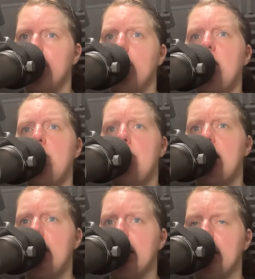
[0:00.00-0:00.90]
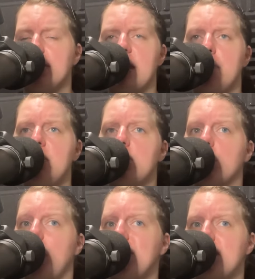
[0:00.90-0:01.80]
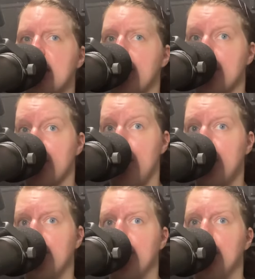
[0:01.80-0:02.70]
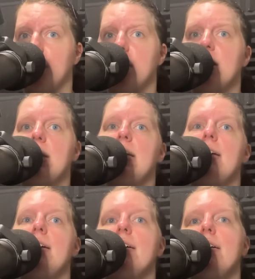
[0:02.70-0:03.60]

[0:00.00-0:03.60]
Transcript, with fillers: What a pity it is that Mr. Weston ever thought of her. Ever thought of